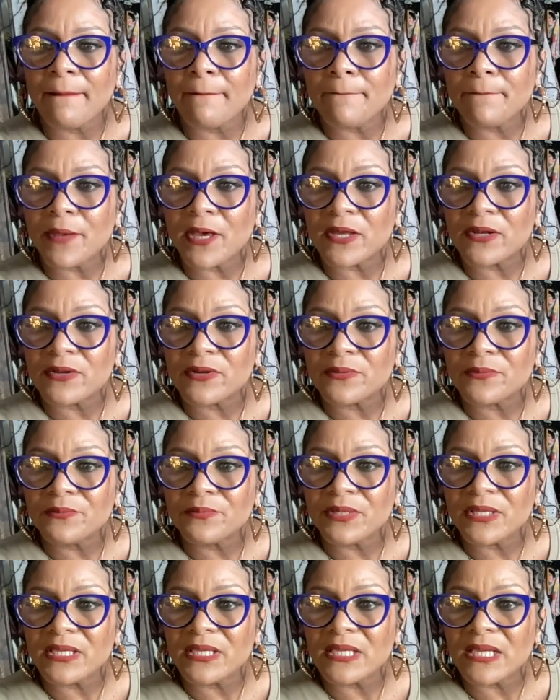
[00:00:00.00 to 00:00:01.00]
Better
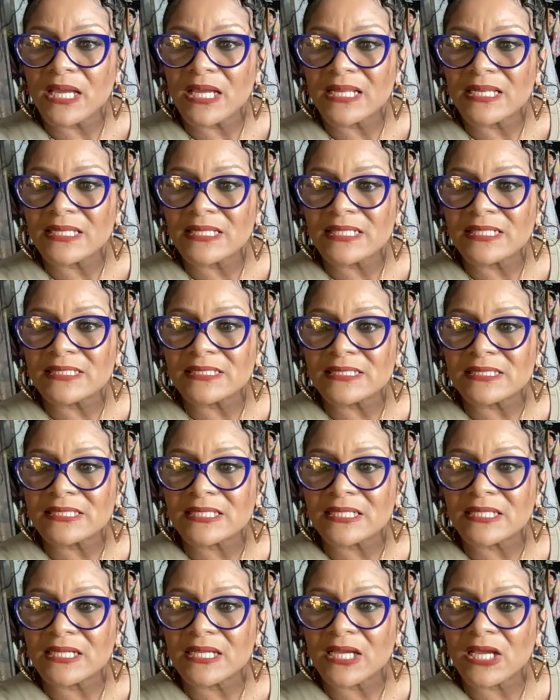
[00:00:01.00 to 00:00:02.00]
be
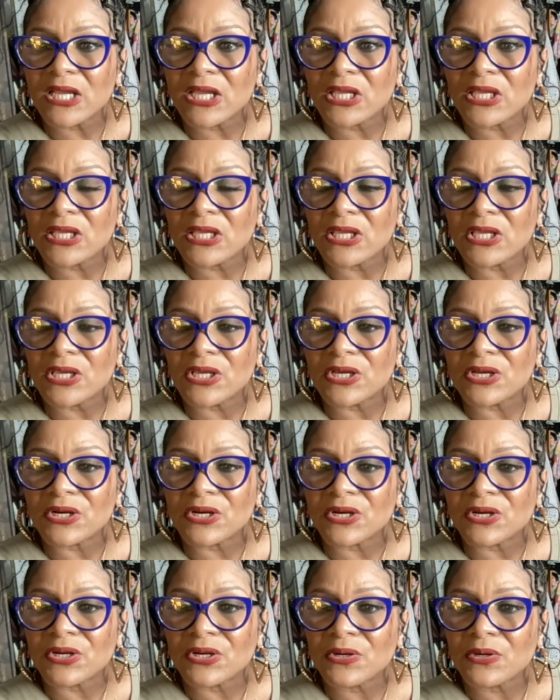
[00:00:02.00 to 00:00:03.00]
Nista
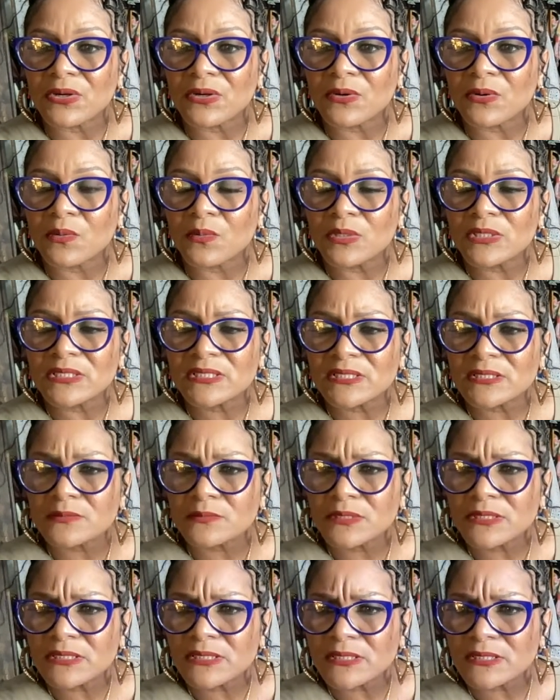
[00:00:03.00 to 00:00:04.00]
Gear. What's
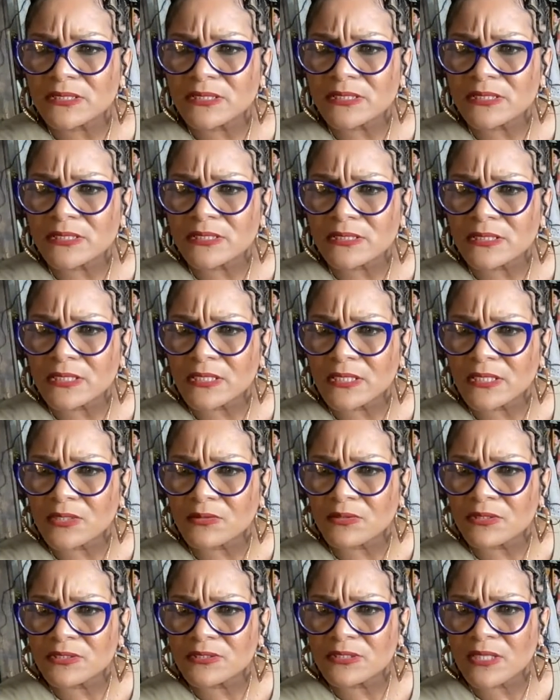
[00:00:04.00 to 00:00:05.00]
what's Nista Gear?
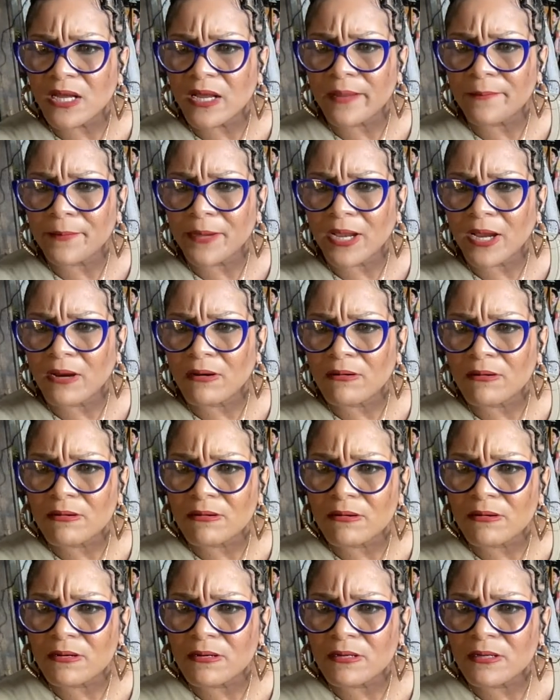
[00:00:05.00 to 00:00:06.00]
What you talking about,
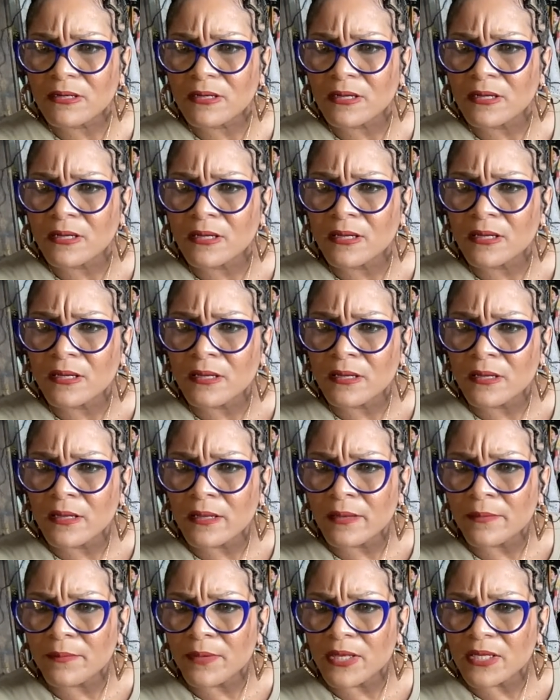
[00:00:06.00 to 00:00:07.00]
girl?
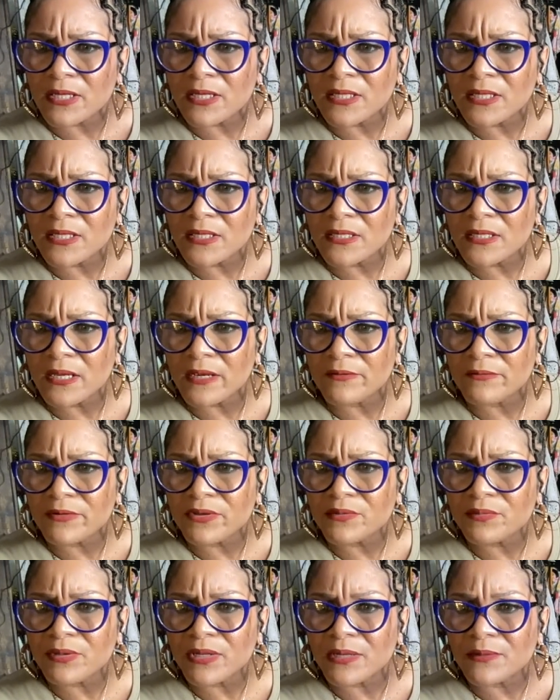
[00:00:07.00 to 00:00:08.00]
Better hit that
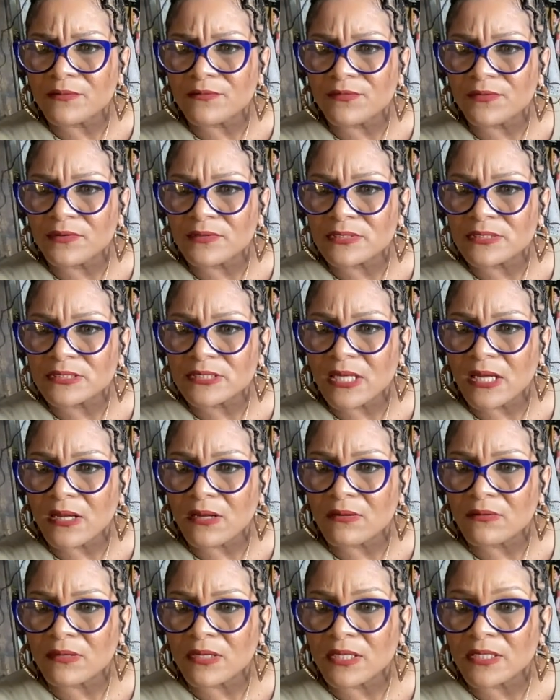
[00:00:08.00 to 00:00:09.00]
replay before it's
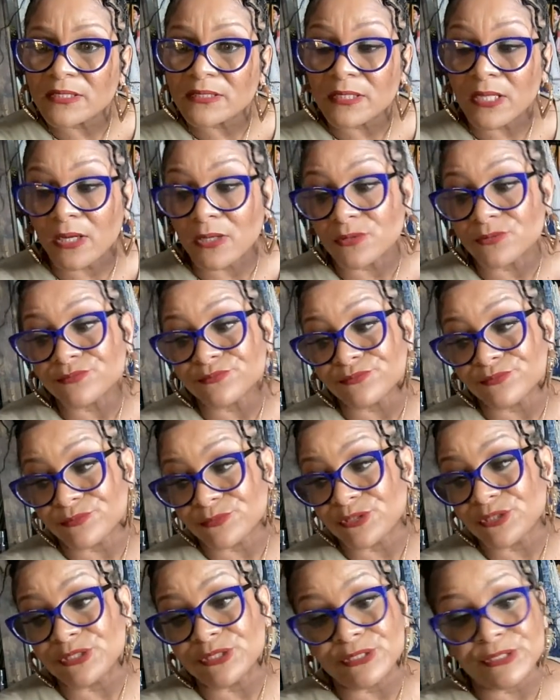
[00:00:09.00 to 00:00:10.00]
gone, ladies. Oh,
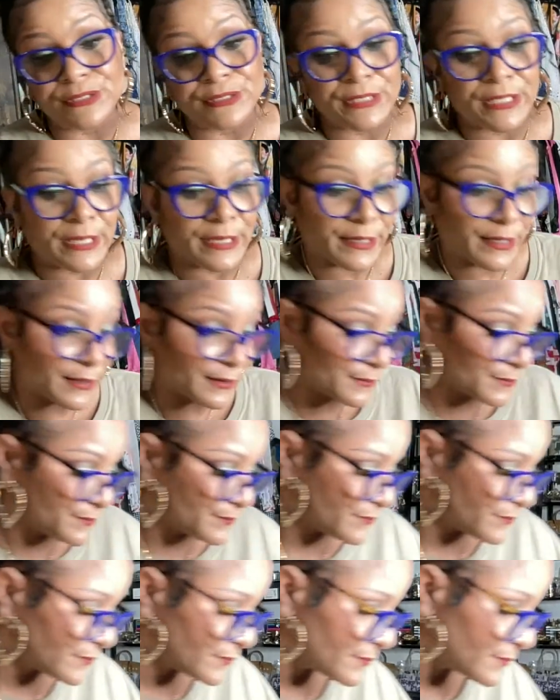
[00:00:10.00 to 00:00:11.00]
she ain't lying.
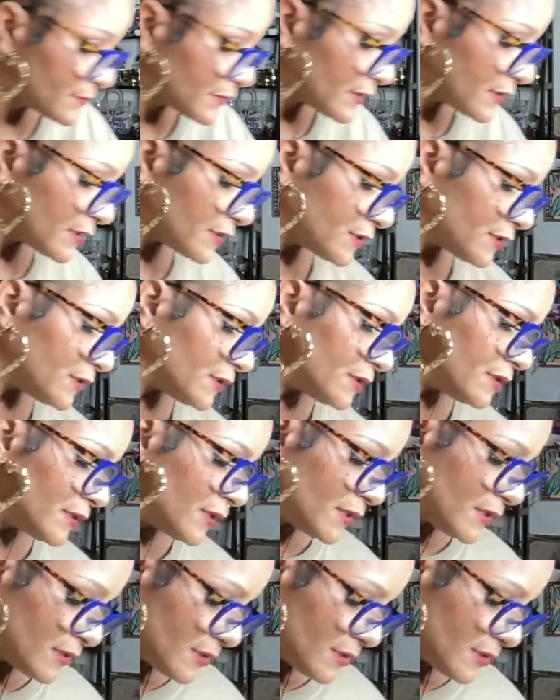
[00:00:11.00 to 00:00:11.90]
Cause she